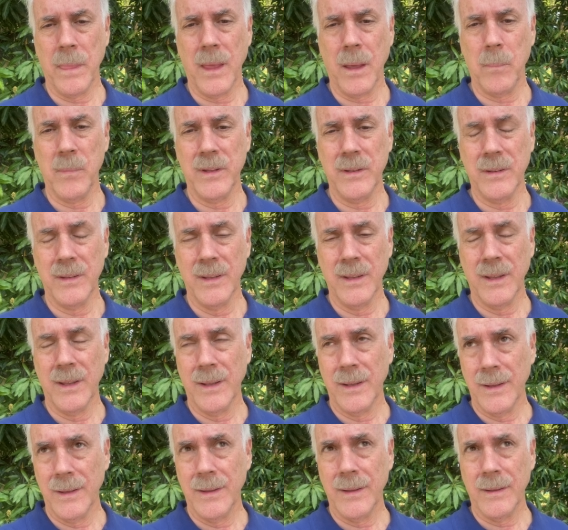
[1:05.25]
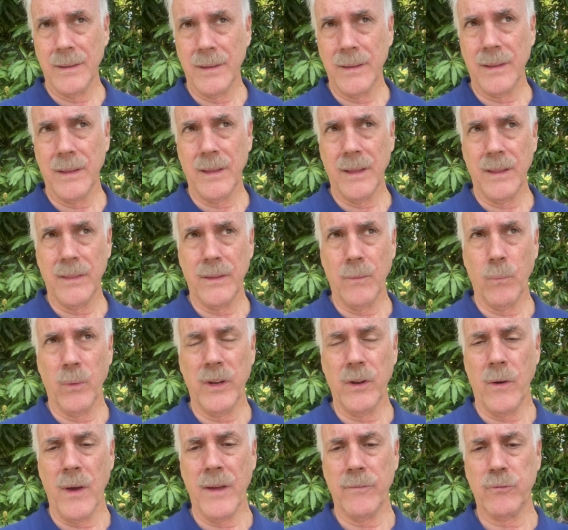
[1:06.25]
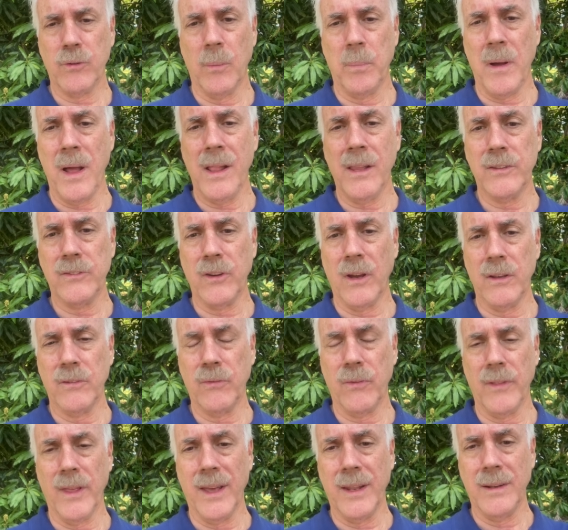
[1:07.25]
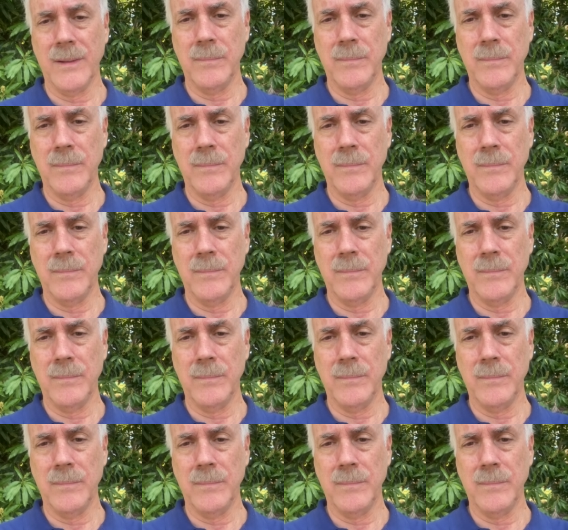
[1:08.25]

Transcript: I mean, we don't have to apologize for that.